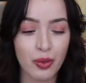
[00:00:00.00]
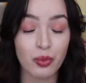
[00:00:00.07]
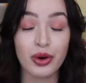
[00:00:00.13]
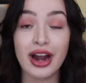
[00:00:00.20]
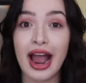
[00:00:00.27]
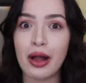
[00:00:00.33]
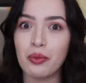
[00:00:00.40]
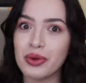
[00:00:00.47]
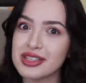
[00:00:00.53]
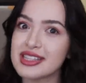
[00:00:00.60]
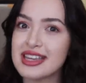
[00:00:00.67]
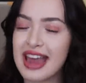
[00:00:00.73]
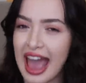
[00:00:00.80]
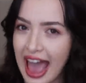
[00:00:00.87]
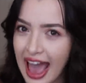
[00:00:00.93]
where I
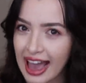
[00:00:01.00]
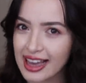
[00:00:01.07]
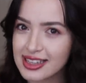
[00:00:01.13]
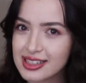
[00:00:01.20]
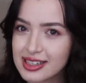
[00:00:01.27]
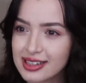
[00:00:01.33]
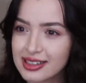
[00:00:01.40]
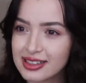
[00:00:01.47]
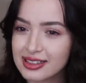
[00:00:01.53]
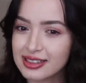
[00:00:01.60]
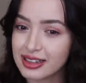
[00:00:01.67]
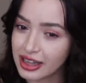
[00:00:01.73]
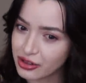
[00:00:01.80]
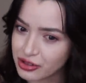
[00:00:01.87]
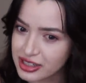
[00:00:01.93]
wasn't hacked,
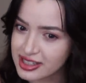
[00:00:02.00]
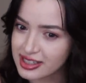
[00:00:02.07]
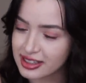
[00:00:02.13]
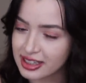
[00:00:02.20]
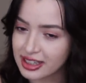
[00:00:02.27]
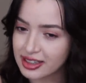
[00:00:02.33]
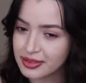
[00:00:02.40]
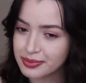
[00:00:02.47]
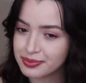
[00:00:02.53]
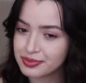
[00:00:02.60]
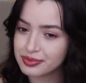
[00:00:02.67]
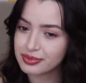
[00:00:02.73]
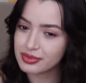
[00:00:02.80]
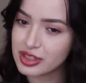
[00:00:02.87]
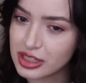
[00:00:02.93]
like recently.
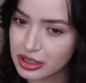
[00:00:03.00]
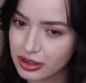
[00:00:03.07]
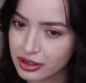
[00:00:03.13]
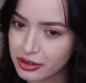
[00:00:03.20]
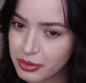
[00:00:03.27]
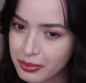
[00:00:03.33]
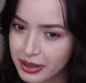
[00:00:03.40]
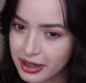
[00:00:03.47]
Still a little